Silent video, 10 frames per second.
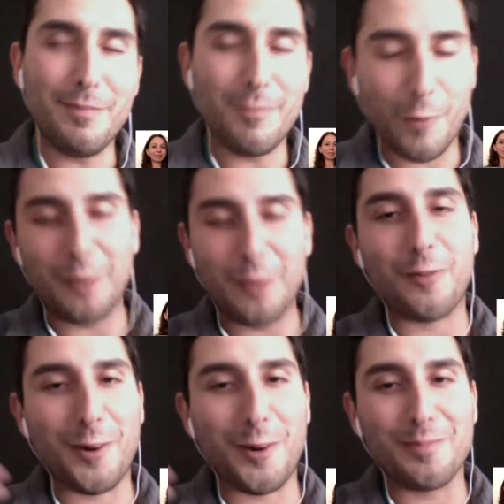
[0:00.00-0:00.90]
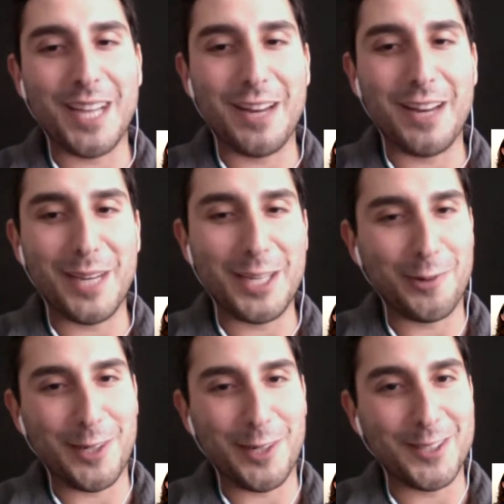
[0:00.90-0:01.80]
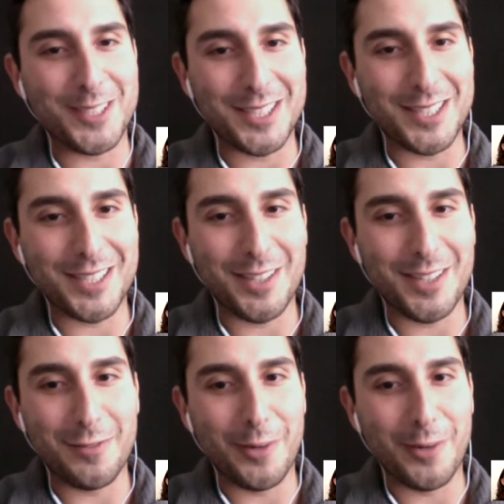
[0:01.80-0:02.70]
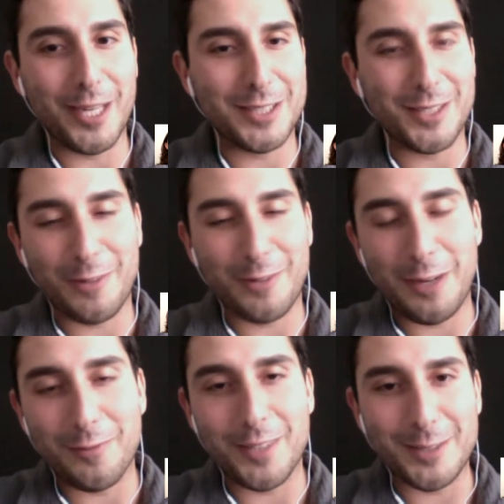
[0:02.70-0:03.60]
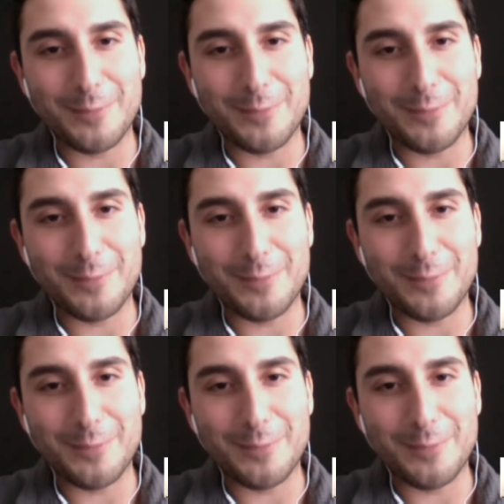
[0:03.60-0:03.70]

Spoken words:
reaffirm kind of my career decision of going into the right field.